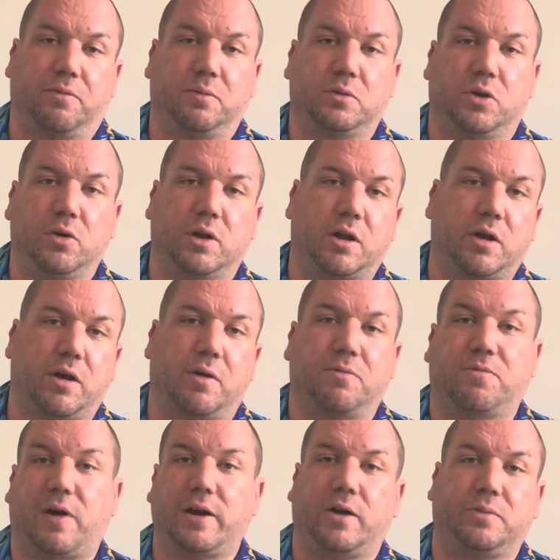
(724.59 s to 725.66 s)
Google it,
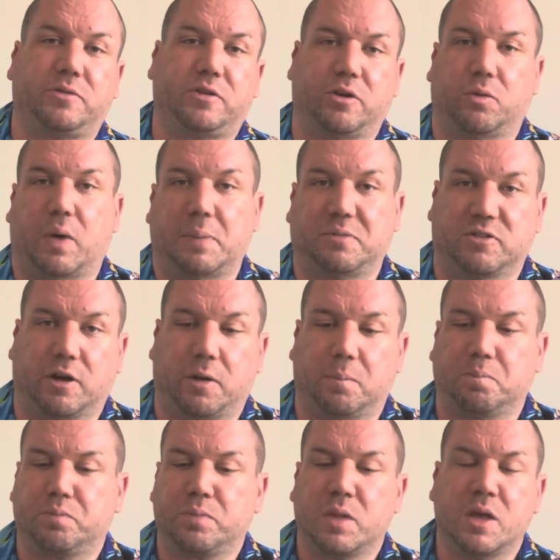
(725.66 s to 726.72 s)
find out their website,
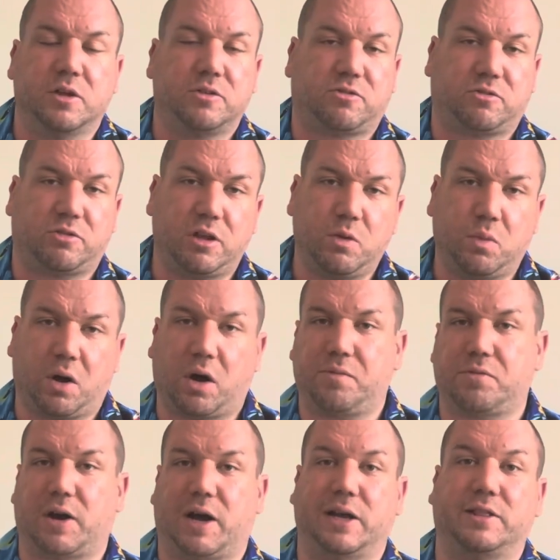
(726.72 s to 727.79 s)
see what
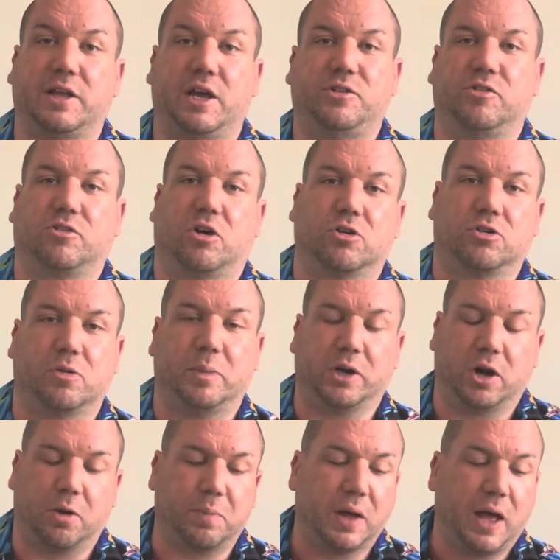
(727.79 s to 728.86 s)
other ideas she's got coming
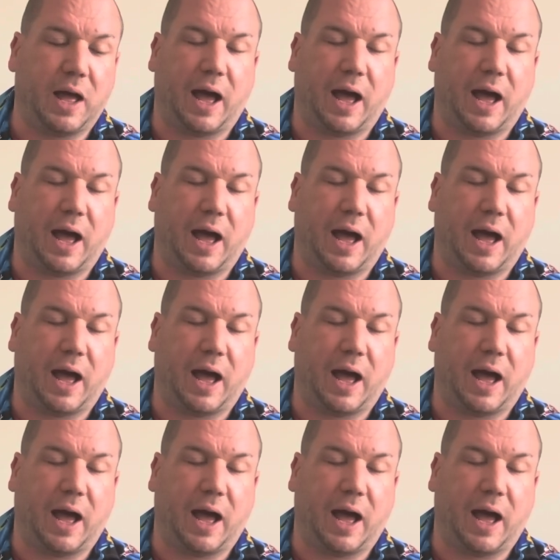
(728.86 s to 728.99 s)
up.